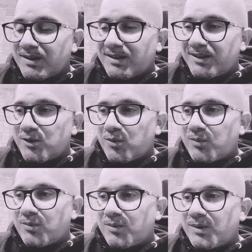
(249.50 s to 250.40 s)
you know,
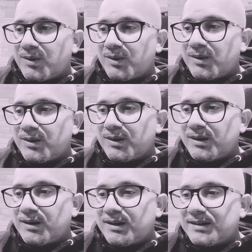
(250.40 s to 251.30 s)

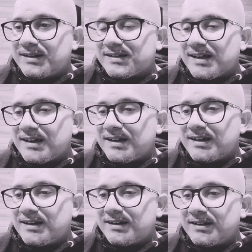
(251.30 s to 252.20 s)
in this,
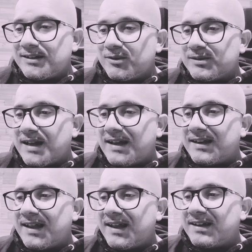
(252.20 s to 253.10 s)
day and
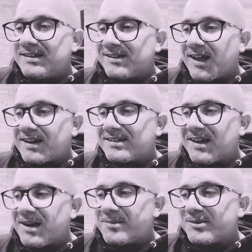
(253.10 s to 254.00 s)
age, a lot of
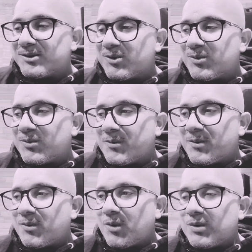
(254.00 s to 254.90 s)
times,
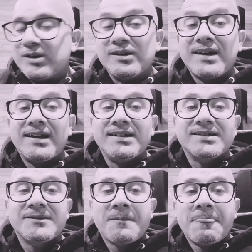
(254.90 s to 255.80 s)
what we look at
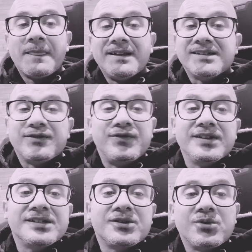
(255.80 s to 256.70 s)
is the
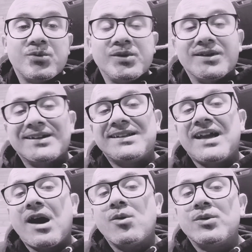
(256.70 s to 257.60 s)
physical. We look at the
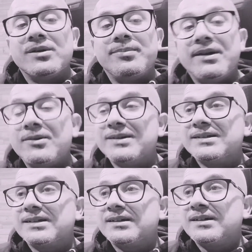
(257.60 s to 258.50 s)
outward
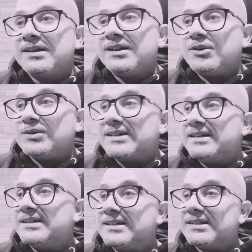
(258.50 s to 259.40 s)
appearance, and it's
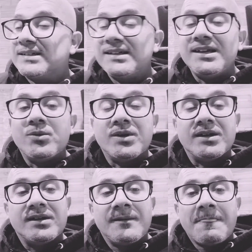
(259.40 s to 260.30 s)
easy to see
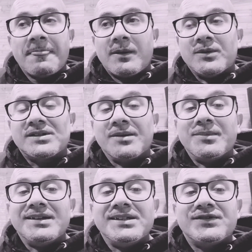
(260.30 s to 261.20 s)
when
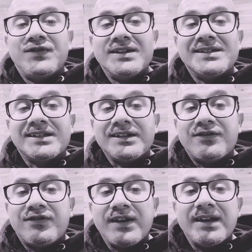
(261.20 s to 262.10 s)
somebody's physically
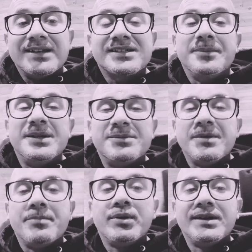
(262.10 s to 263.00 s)
fit and somebody's
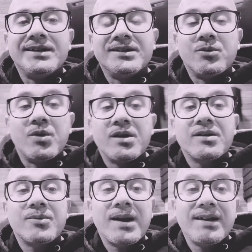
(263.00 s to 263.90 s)
been putting in the work,
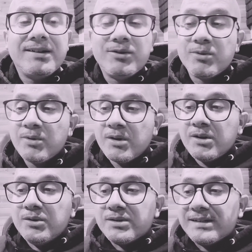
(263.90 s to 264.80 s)
right? You
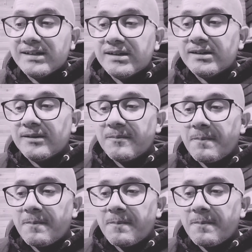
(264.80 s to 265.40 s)
see a